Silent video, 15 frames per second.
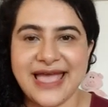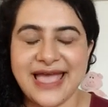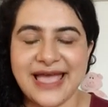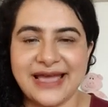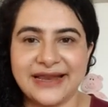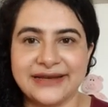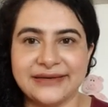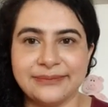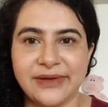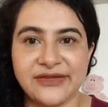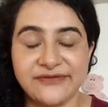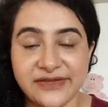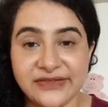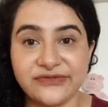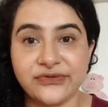and my
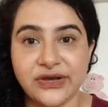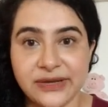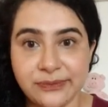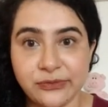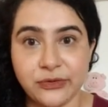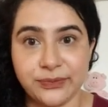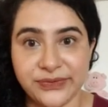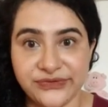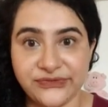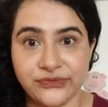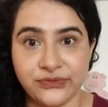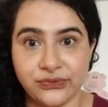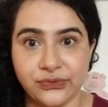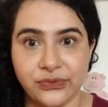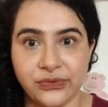faith really pulled me through.